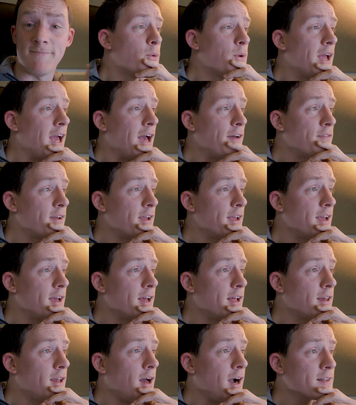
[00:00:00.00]
We have
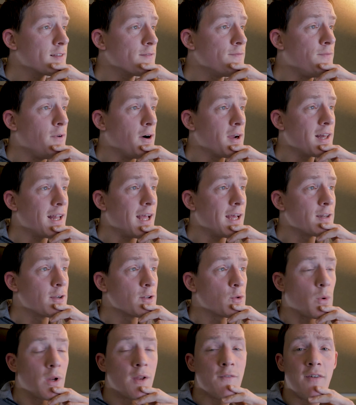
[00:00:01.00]
a Noctum Voigtlander
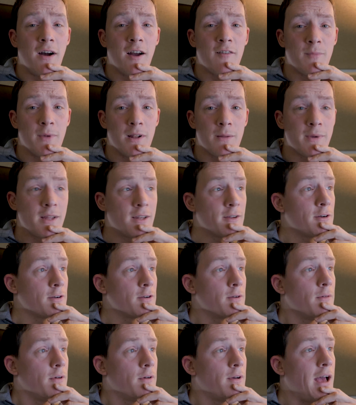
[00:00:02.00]

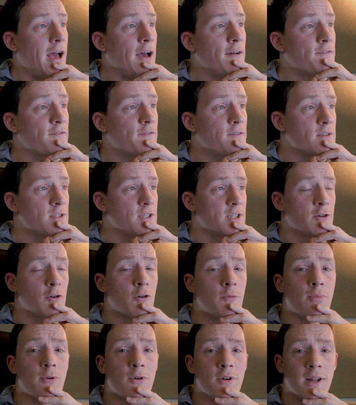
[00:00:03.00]
25mm
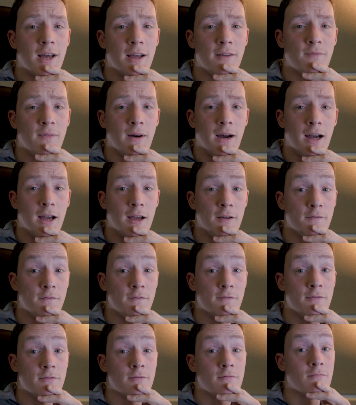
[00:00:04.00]

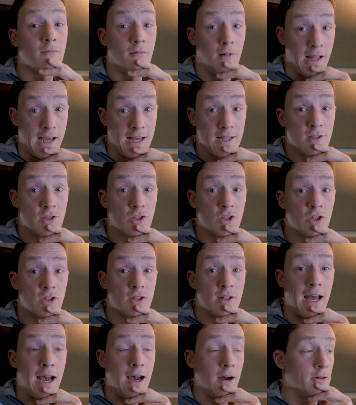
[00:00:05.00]
f0.95 lens
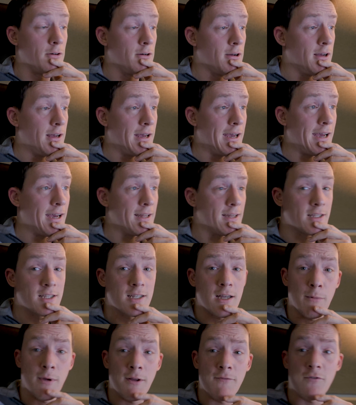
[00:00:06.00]
now, and it's coming